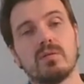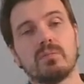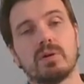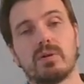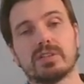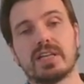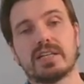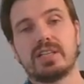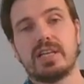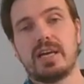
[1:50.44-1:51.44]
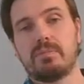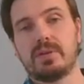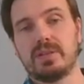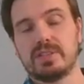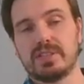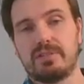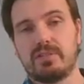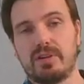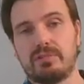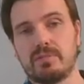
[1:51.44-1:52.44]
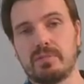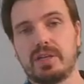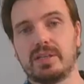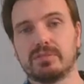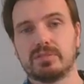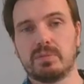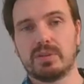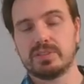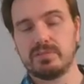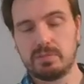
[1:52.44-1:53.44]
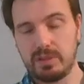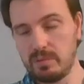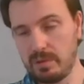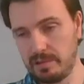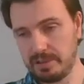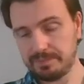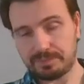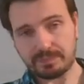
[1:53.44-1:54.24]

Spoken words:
But what's actually happening is they're flowing from negative to positive. But don't worry,